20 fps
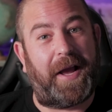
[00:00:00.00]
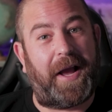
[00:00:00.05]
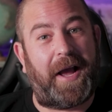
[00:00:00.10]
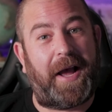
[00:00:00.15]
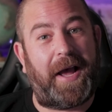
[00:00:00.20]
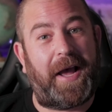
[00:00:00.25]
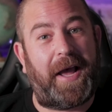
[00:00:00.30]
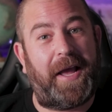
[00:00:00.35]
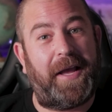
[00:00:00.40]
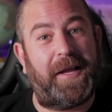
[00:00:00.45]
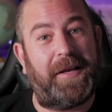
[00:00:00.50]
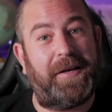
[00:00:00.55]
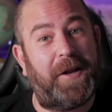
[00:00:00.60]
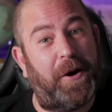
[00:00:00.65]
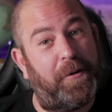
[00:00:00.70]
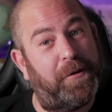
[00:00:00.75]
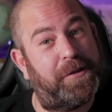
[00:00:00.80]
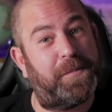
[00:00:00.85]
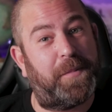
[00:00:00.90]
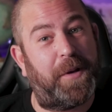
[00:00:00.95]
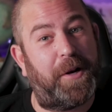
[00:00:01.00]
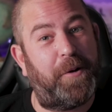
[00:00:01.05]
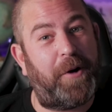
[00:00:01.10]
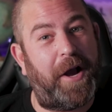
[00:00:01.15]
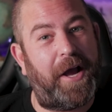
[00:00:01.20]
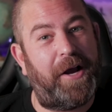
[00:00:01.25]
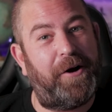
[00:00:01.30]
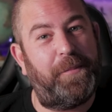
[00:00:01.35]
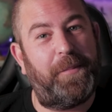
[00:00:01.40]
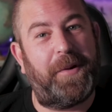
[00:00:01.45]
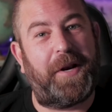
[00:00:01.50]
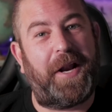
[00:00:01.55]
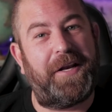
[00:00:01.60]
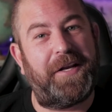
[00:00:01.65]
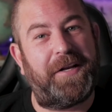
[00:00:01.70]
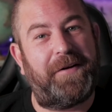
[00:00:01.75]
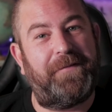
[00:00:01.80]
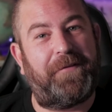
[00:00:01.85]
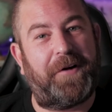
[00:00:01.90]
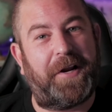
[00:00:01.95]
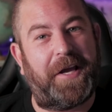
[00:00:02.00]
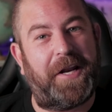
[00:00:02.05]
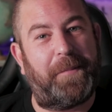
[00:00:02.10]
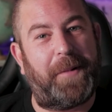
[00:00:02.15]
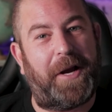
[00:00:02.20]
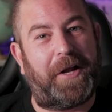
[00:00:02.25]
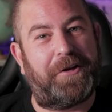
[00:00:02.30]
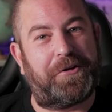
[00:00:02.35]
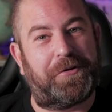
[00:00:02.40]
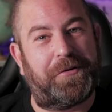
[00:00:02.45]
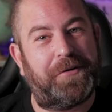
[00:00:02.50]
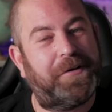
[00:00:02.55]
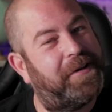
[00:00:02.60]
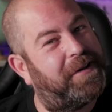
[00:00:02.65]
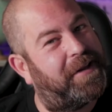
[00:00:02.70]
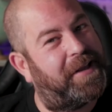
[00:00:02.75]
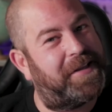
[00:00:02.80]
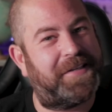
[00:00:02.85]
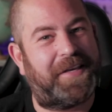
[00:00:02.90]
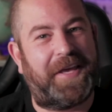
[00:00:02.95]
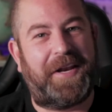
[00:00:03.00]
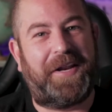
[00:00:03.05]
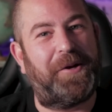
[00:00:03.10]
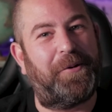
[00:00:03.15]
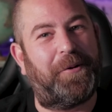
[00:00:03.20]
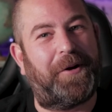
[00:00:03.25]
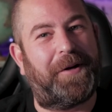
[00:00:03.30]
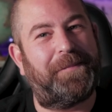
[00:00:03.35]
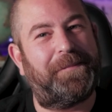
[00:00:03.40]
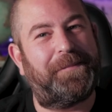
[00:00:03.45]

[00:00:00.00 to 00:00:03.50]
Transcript: I know it's been a while, but I didn't forget about you. Let's get into it.